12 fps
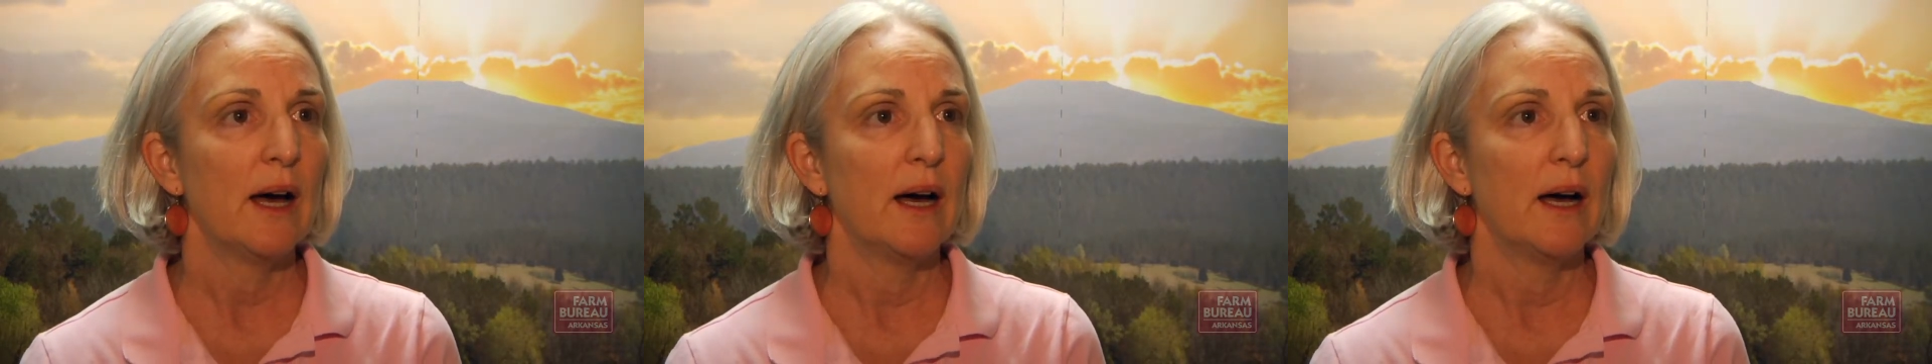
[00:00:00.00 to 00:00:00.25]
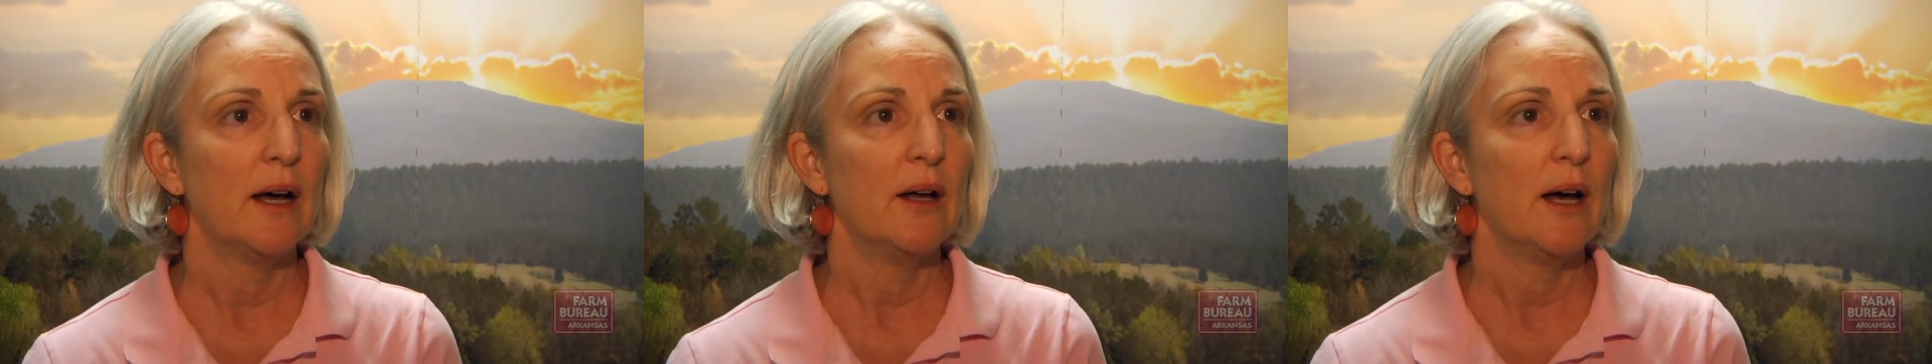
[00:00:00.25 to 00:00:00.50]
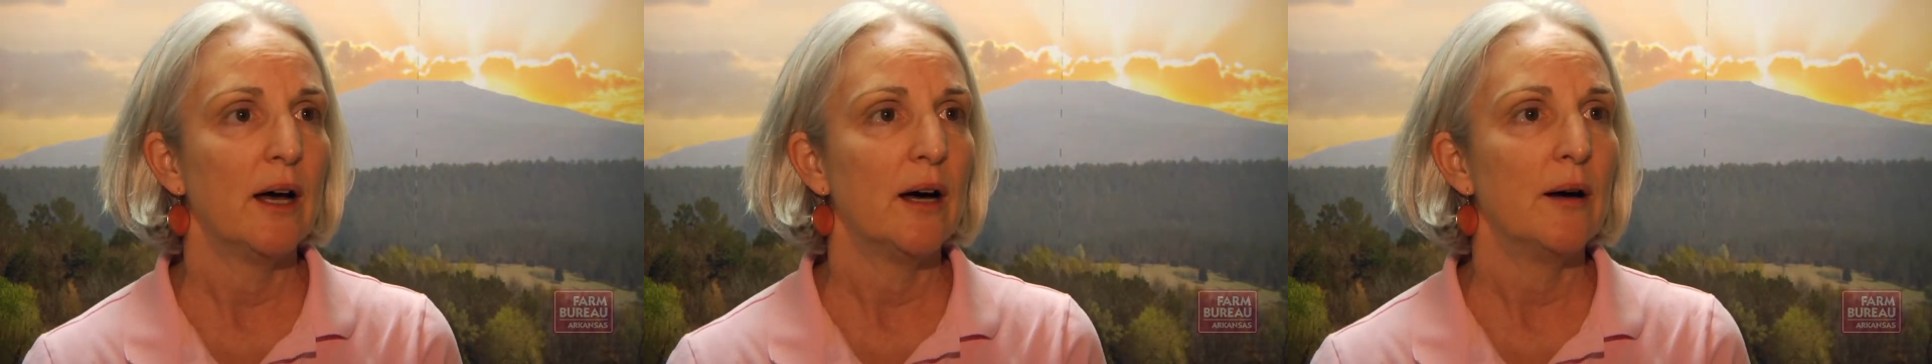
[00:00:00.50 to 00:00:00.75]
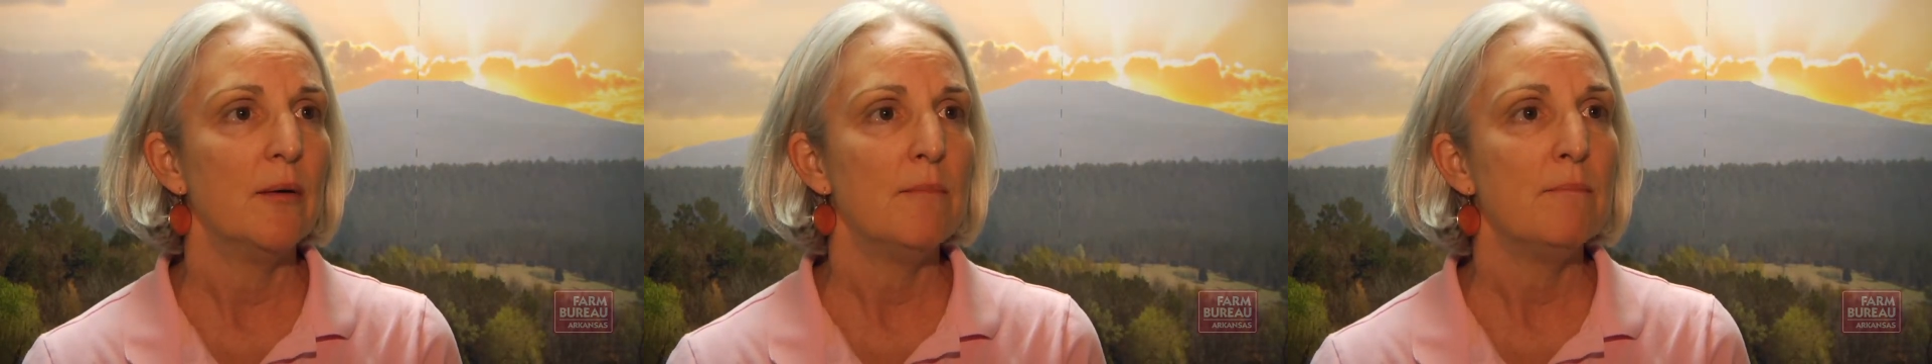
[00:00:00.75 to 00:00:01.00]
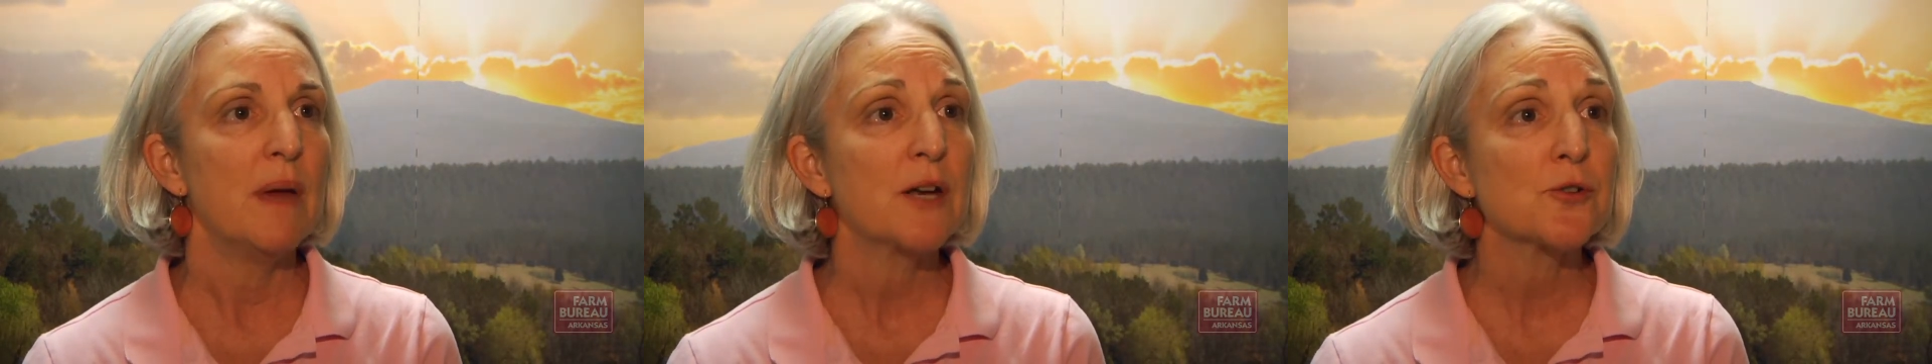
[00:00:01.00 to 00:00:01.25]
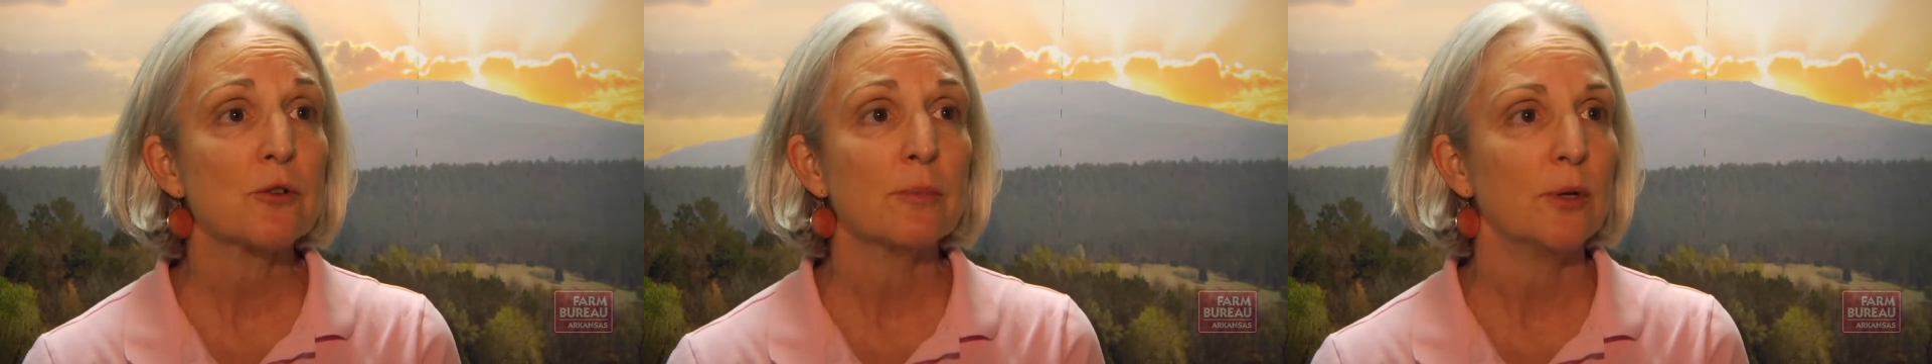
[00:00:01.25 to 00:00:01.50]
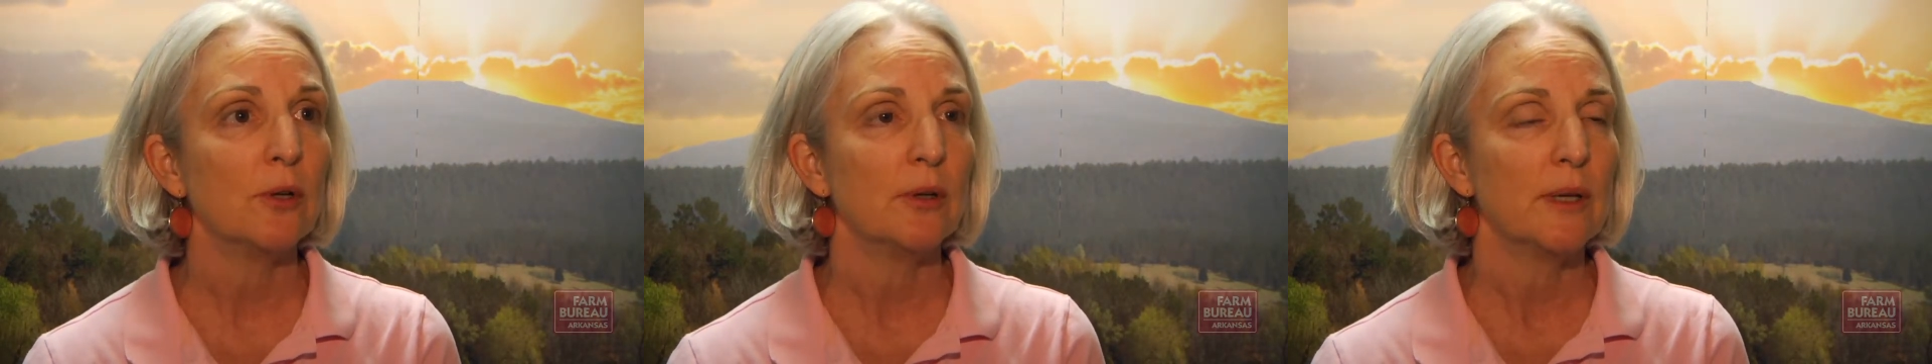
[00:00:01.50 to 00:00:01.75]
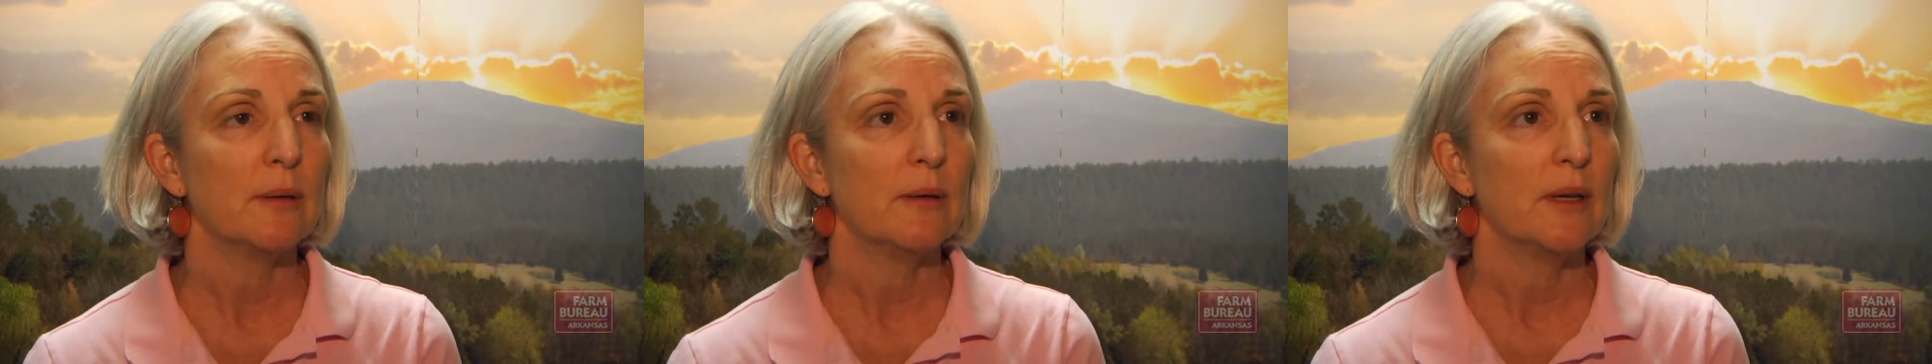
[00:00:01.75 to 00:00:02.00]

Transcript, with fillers: uh, a measurable